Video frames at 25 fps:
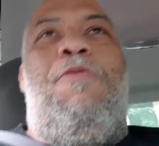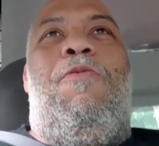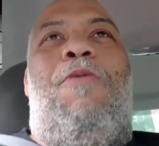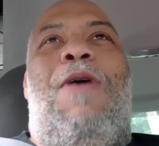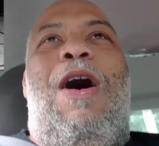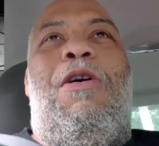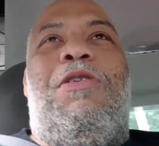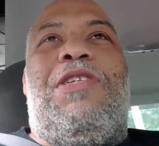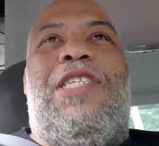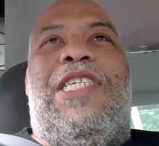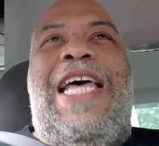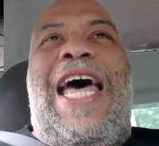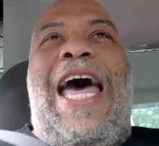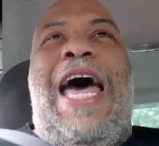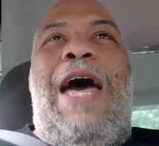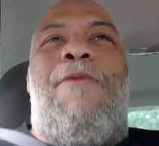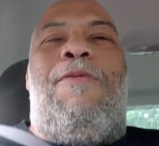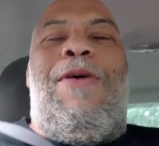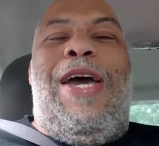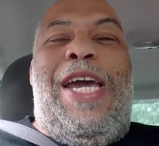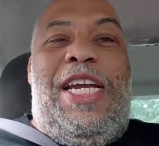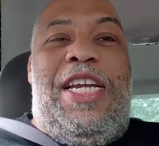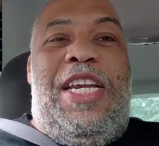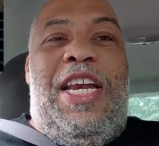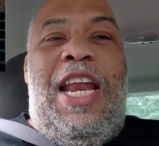walk
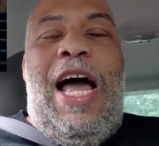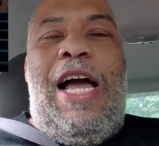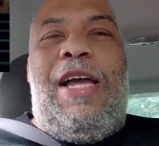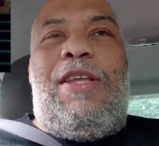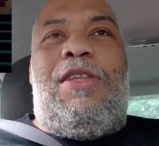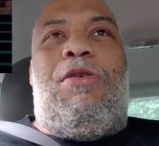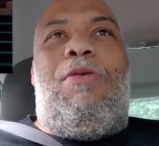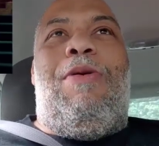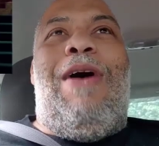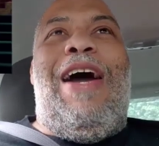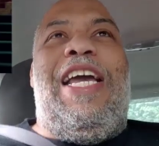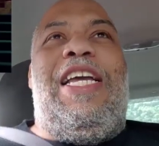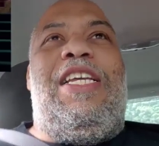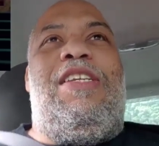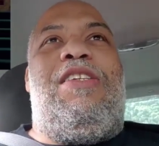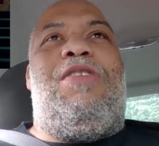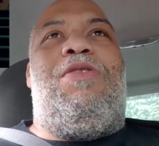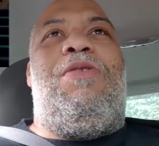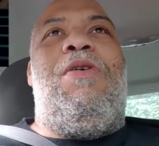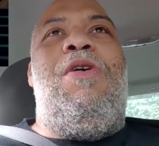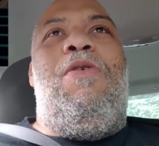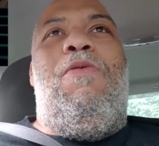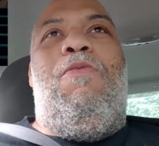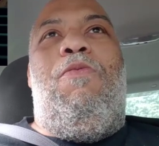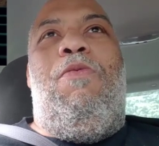sideways? Knock twice.
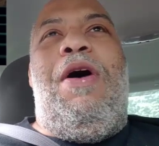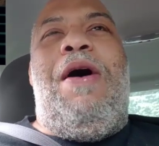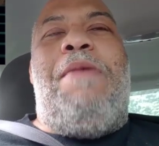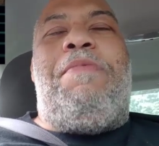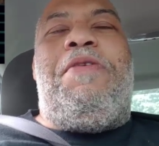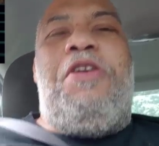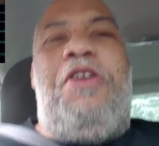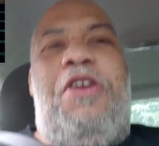Rub the